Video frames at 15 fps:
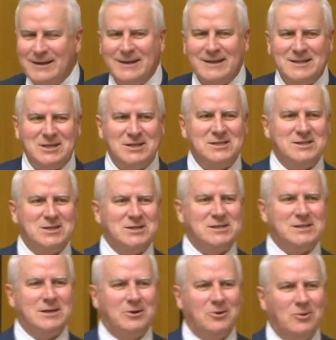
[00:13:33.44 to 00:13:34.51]
Just
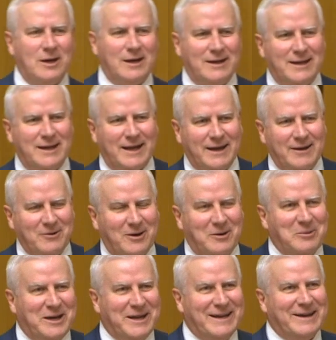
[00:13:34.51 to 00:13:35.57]
to you know,
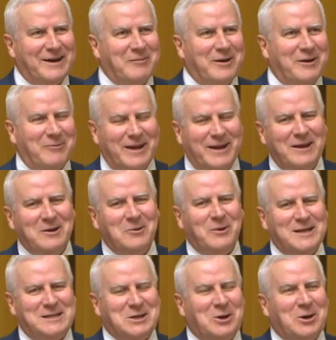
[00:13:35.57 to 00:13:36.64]
I mean we
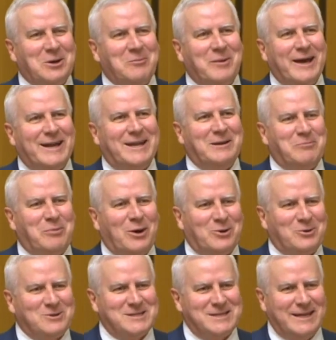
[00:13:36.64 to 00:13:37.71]
talk about
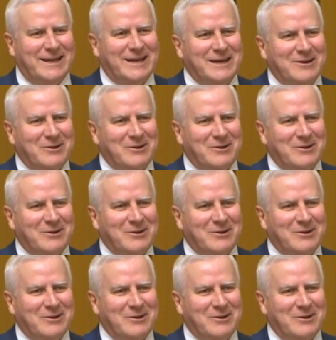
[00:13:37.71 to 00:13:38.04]
hypocrisy.